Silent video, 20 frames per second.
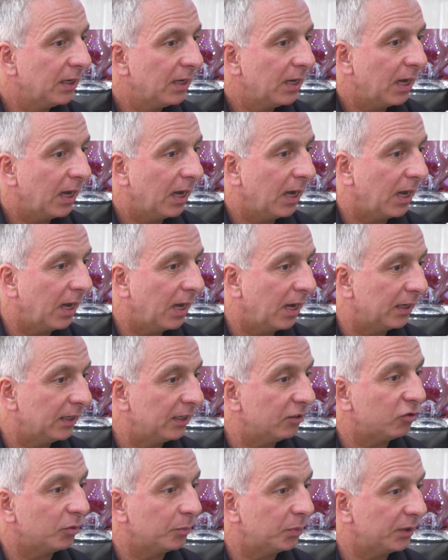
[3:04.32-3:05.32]
and
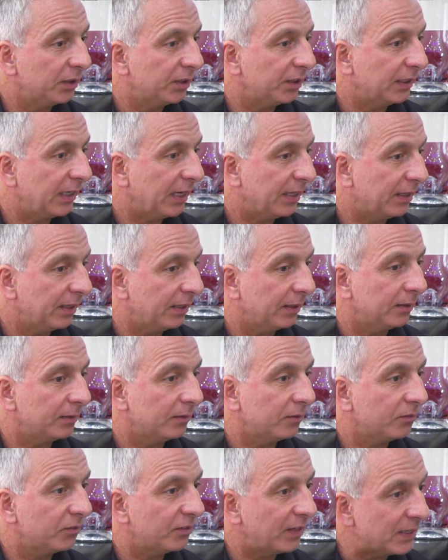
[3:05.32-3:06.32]
literally put it together,
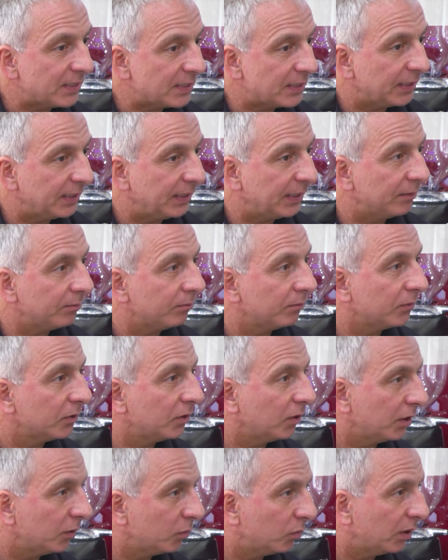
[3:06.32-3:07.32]
tested it,
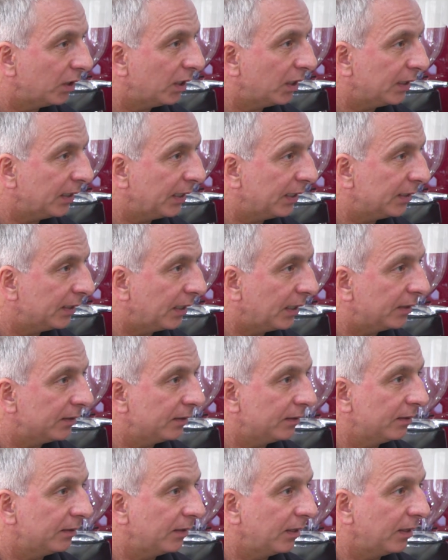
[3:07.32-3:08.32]
got it working,
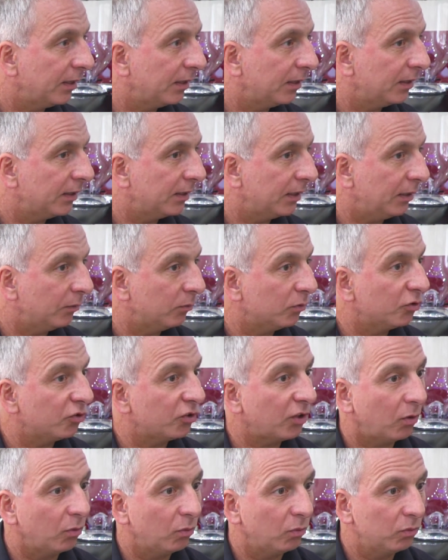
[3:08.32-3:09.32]
and it was
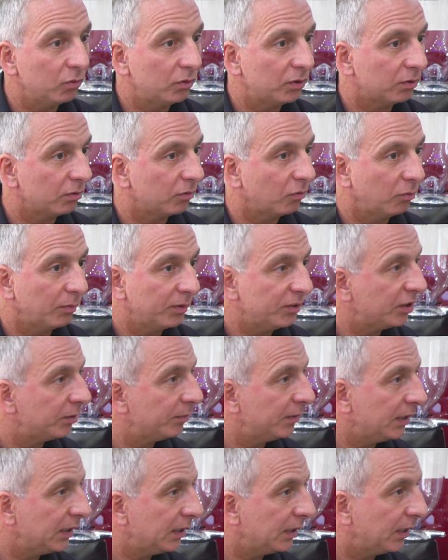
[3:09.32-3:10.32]
sold almost
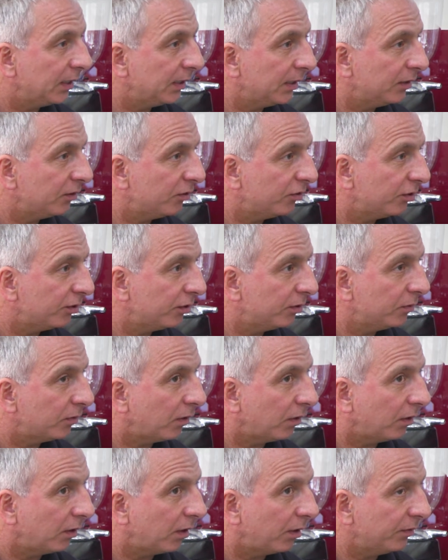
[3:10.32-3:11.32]
immediately into,
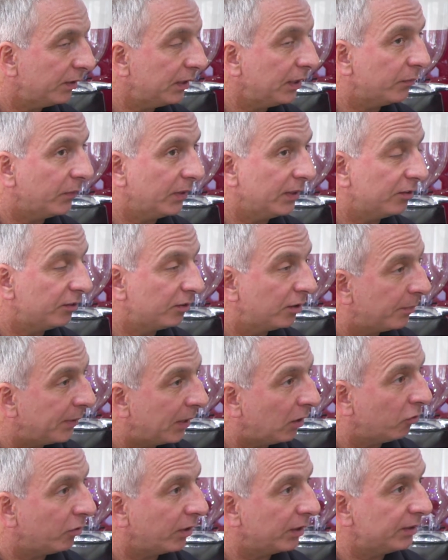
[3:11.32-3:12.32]
I think it went into the
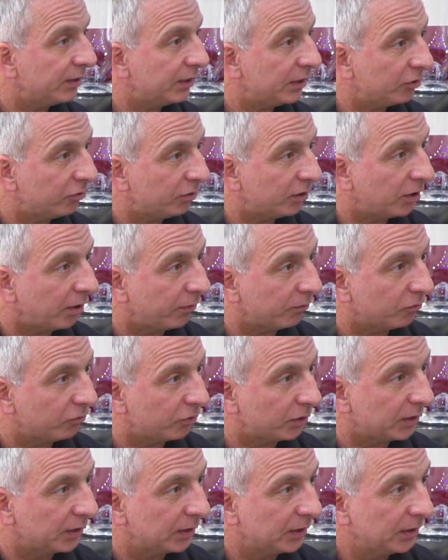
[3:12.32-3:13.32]
Belgrade Theatre in
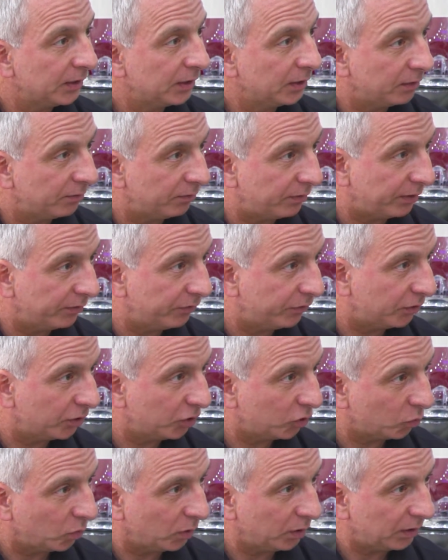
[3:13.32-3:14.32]
Coventry, the very
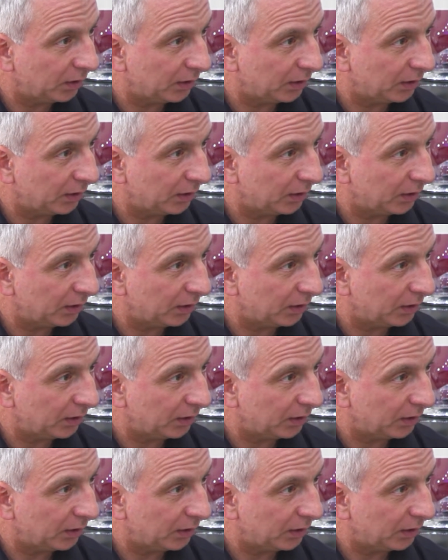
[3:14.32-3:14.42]
first one.